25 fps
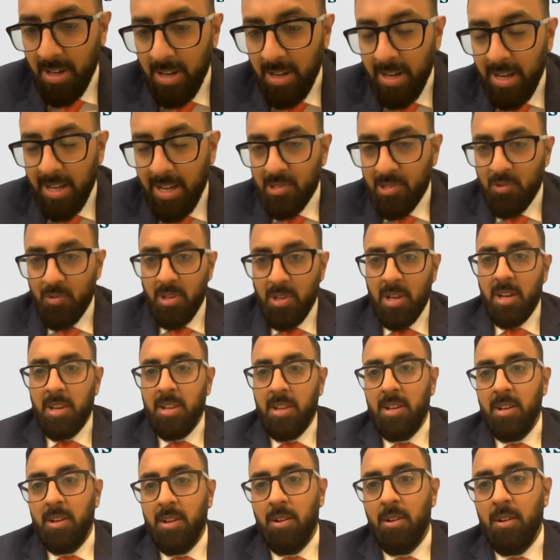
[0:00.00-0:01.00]
As we
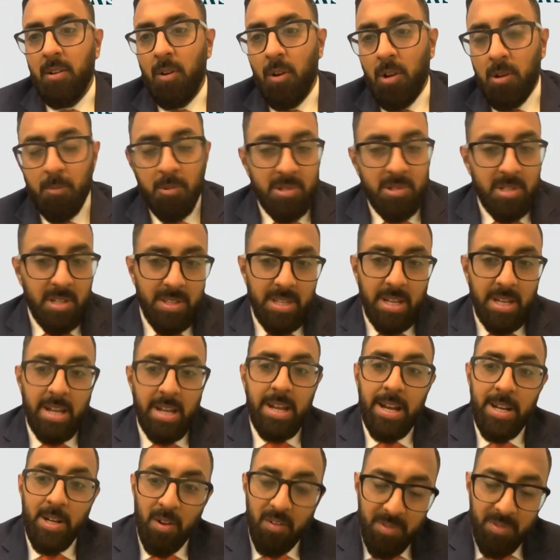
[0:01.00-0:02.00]
are almost at the
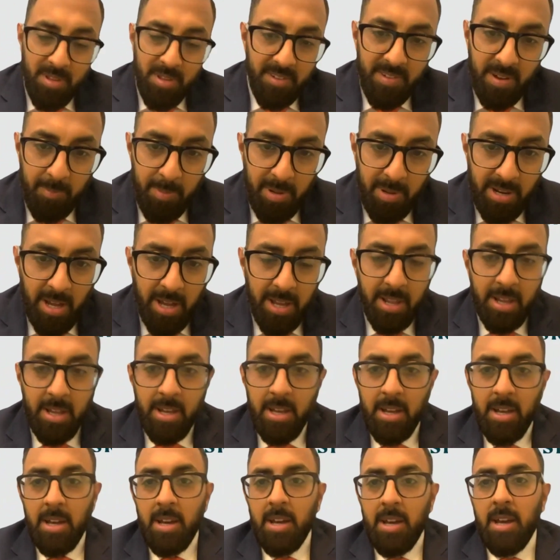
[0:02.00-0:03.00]
end of the webinar,
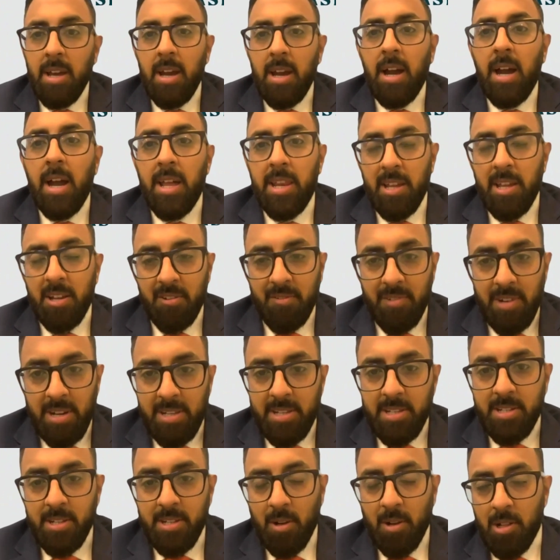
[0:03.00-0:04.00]
I
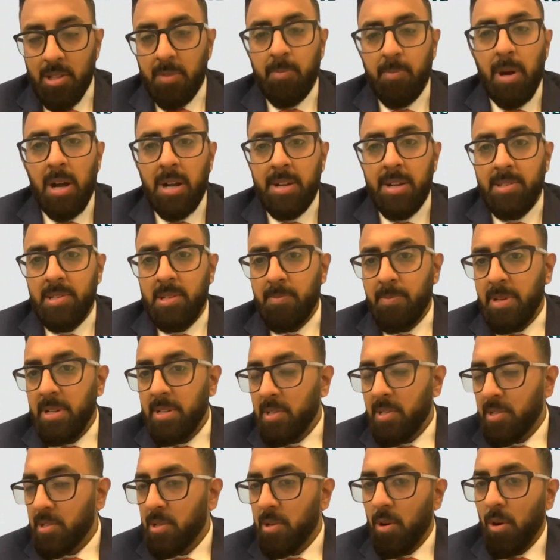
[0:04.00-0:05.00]
request all the
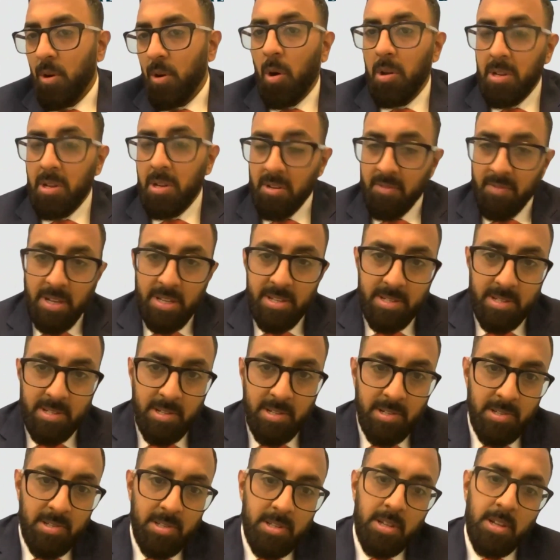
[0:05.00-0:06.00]
participants or
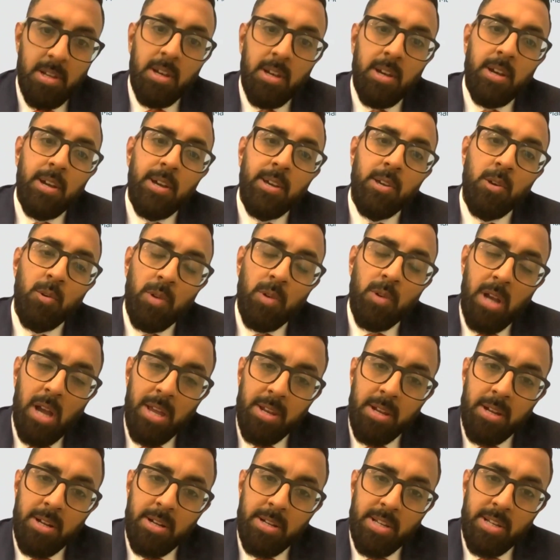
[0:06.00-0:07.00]
investors, you
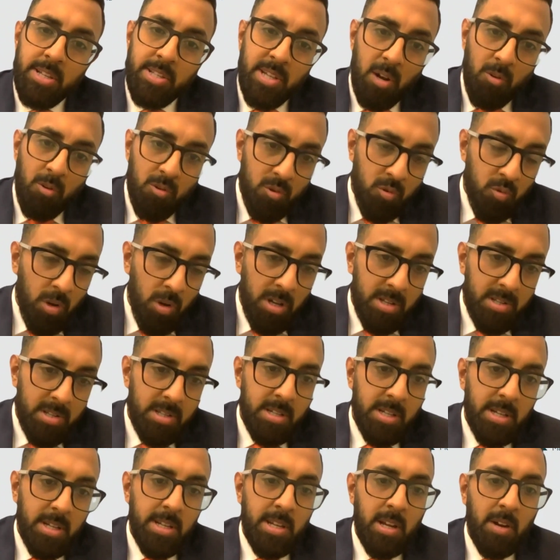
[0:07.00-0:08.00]
can reach out to
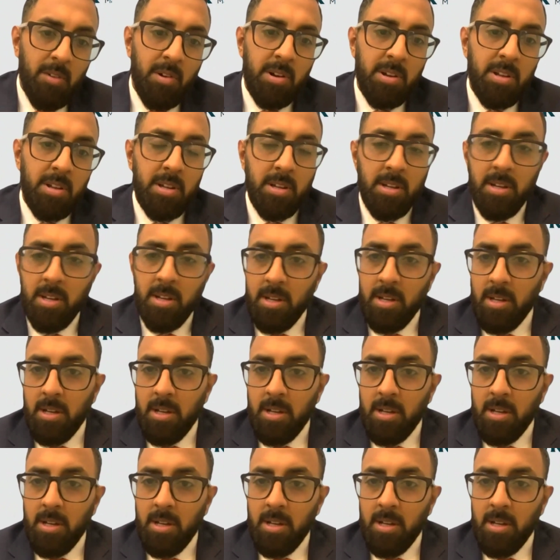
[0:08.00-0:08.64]
us in our